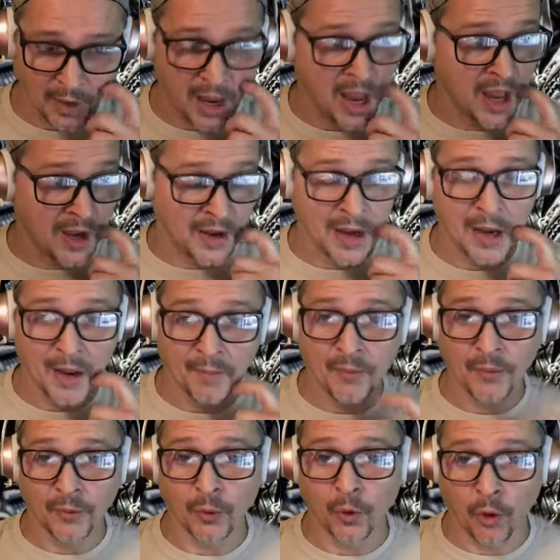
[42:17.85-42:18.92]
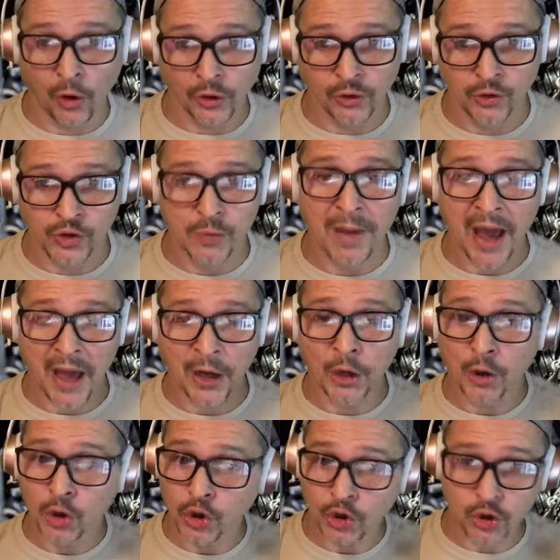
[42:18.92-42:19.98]
And Hawk Newsome had a
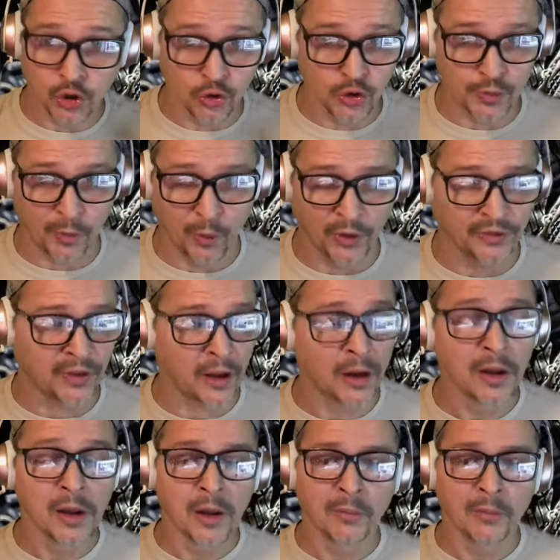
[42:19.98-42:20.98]
huge point there.